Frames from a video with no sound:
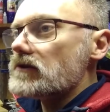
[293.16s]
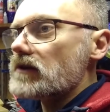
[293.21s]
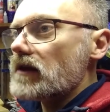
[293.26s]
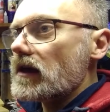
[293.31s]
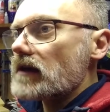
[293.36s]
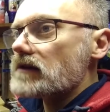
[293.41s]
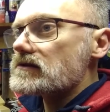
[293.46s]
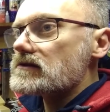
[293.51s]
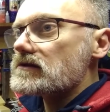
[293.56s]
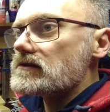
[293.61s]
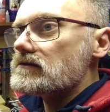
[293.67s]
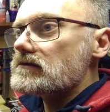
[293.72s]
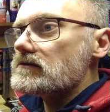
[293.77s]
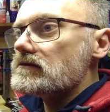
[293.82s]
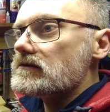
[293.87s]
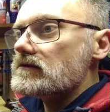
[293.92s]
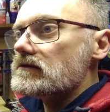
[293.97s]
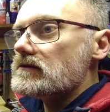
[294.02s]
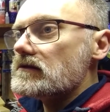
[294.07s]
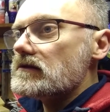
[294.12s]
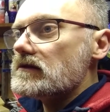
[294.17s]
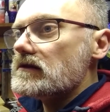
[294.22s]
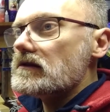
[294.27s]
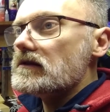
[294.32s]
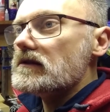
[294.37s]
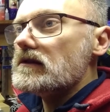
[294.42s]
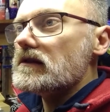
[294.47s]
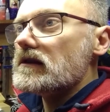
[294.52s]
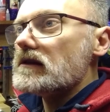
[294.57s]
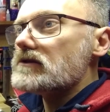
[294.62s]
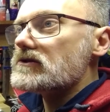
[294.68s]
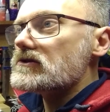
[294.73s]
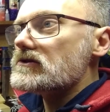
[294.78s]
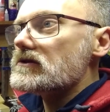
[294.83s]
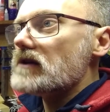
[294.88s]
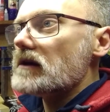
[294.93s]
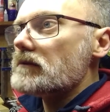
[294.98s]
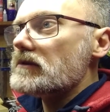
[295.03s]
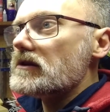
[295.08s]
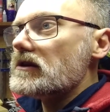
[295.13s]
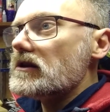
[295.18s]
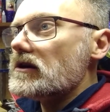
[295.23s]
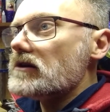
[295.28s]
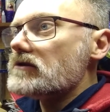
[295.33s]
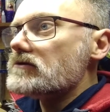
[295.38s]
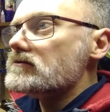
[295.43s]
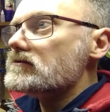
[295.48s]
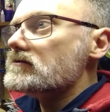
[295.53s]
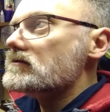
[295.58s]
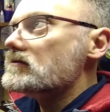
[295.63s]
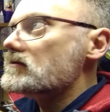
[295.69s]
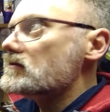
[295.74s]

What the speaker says: do next, then do let me know.